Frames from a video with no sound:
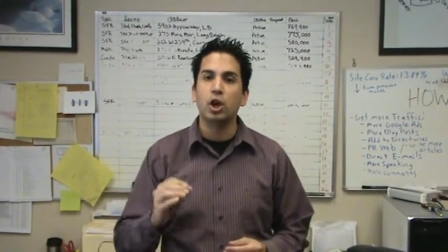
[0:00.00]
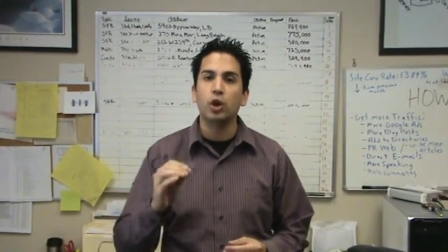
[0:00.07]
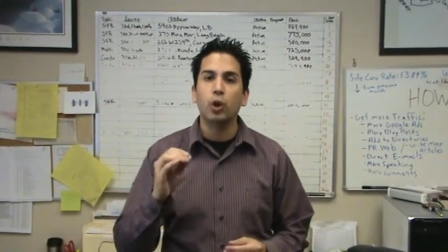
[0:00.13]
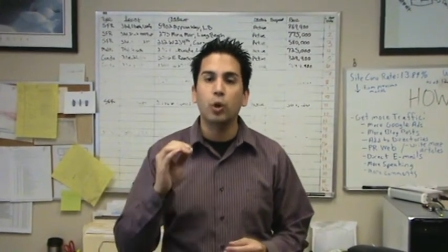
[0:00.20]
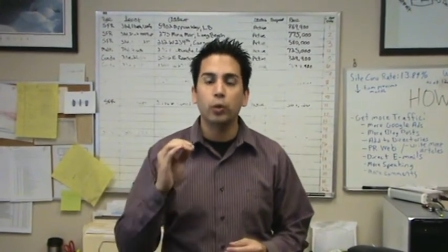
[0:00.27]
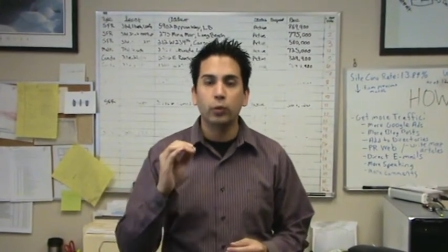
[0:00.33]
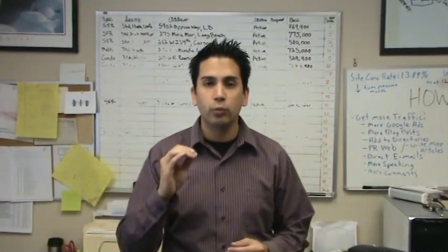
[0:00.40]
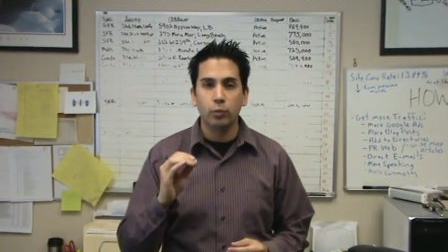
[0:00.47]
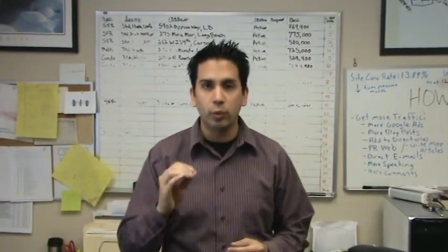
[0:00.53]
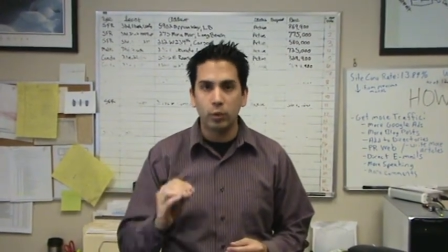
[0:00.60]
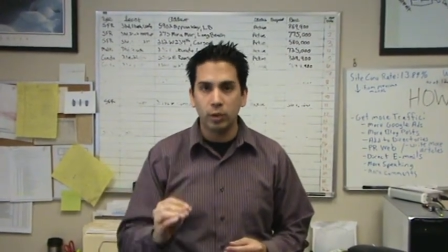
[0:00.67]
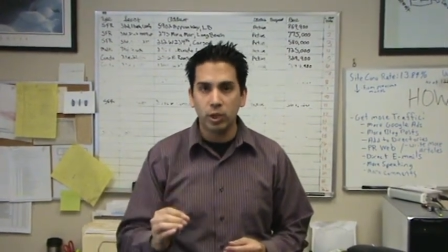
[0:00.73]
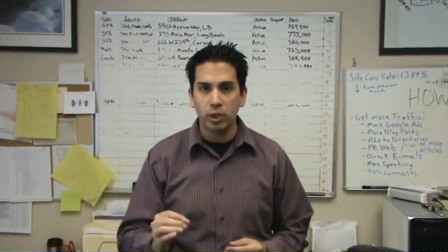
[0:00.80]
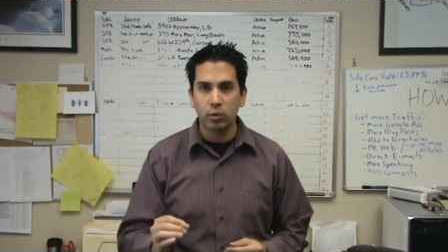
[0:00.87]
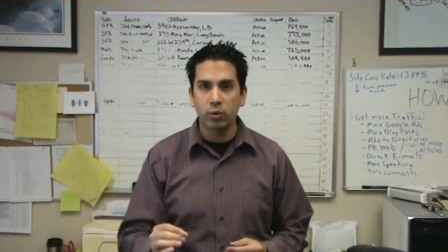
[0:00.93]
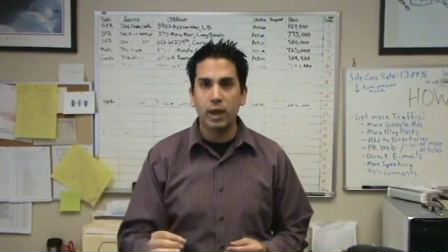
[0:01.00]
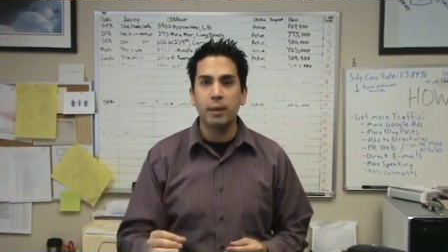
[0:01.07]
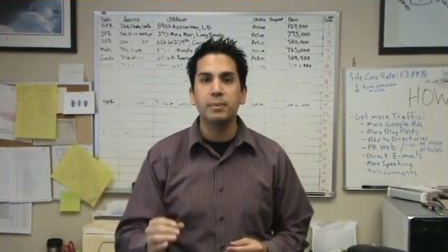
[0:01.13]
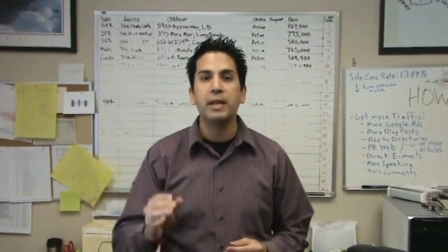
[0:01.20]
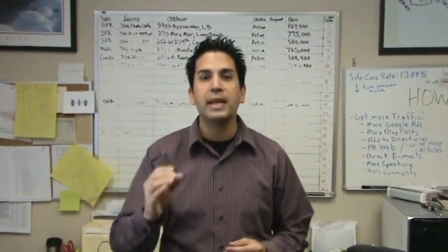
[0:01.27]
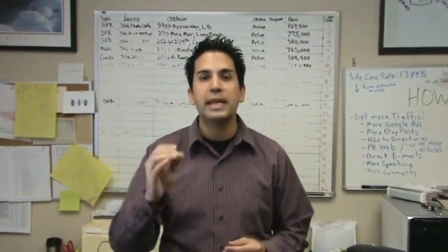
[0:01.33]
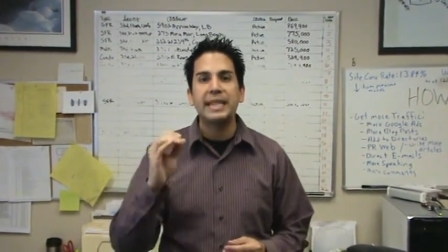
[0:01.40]
Go through the
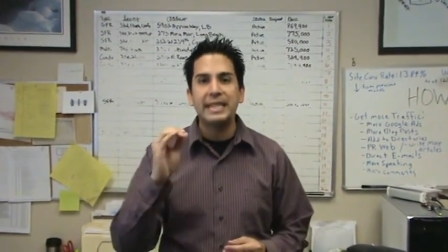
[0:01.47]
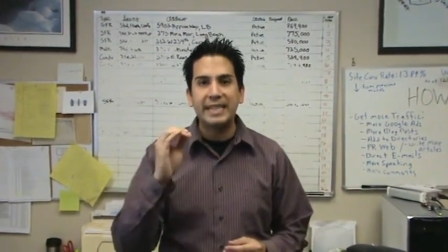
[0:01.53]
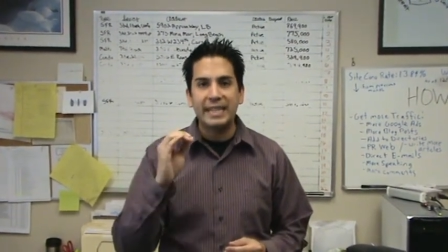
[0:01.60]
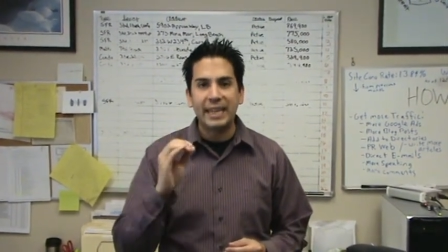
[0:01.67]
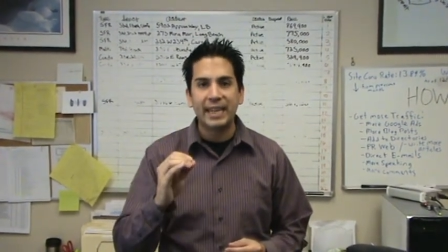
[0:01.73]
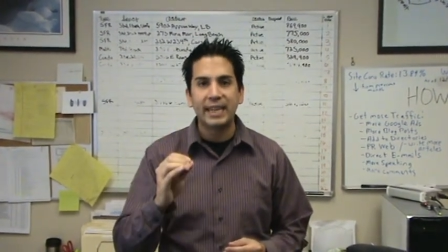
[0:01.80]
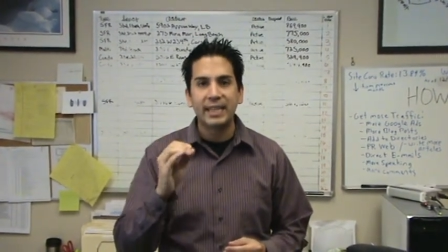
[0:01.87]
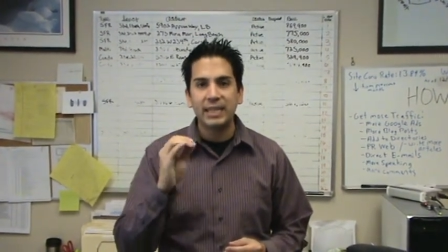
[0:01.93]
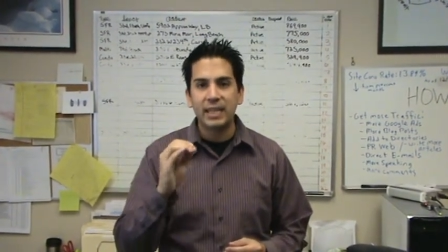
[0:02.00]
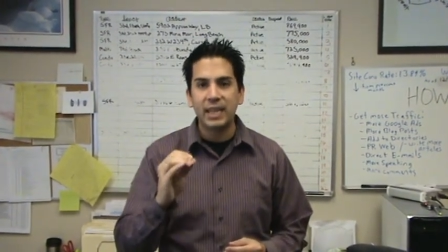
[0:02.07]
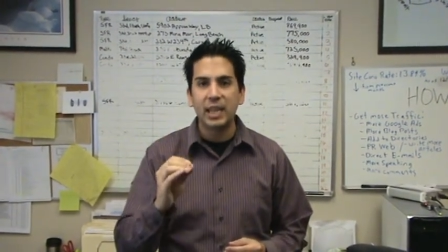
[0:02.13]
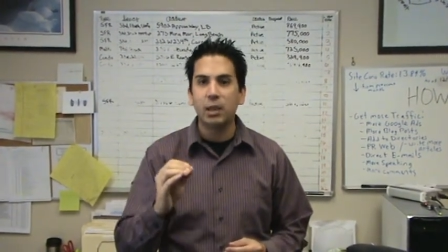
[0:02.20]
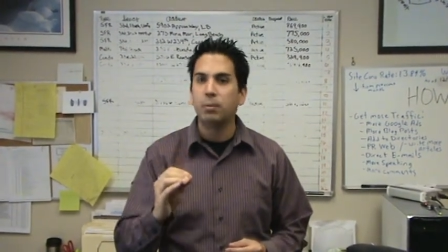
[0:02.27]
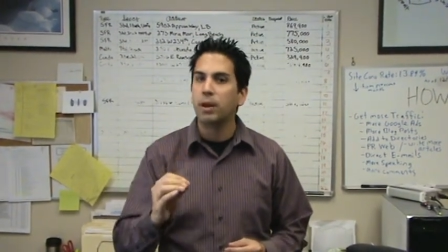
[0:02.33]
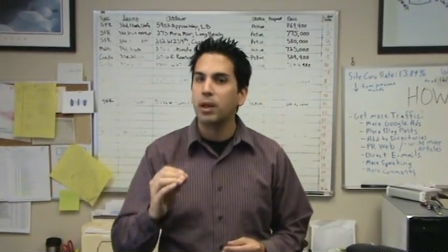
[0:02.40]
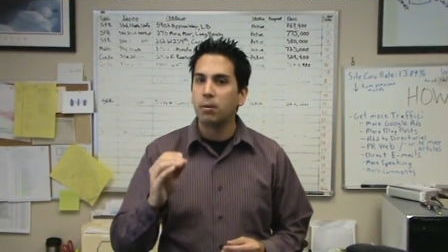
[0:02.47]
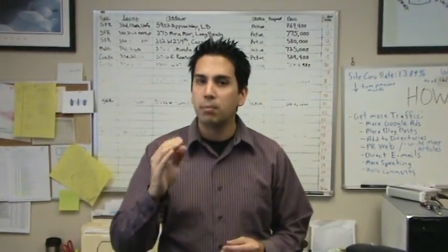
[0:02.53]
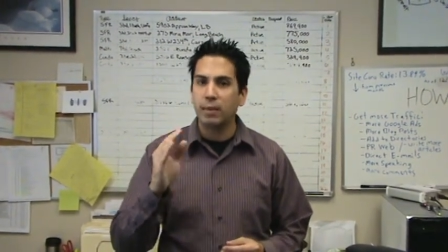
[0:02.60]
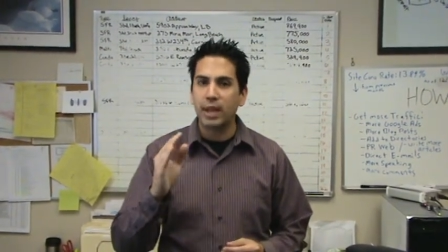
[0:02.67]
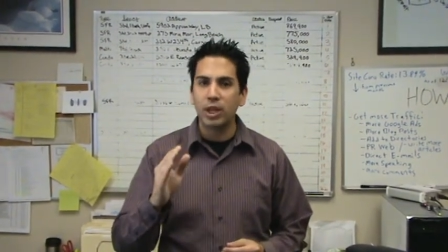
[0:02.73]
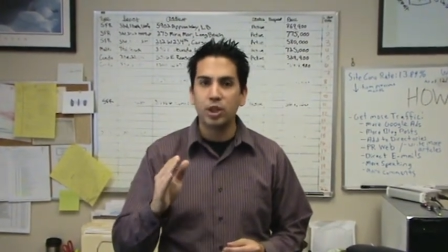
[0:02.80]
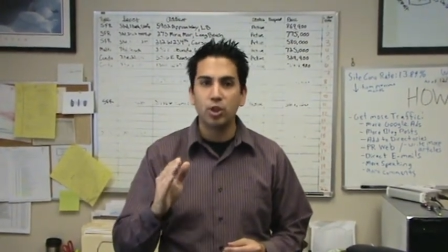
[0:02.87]
scripts, dig deep,
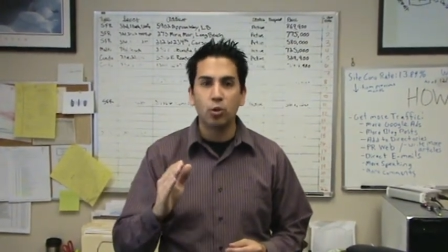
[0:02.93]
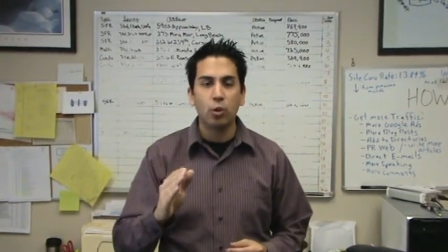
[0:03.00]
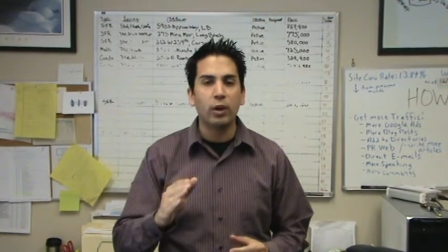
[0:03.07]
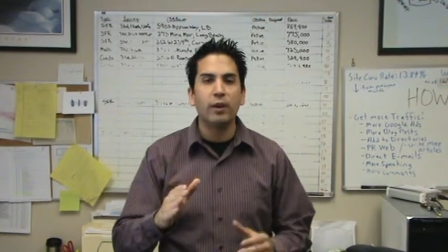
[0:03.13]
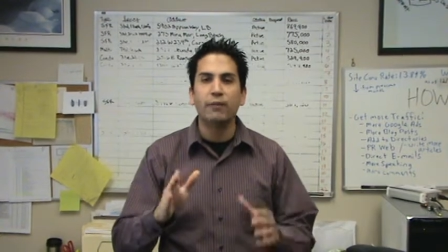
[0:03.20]
make sure.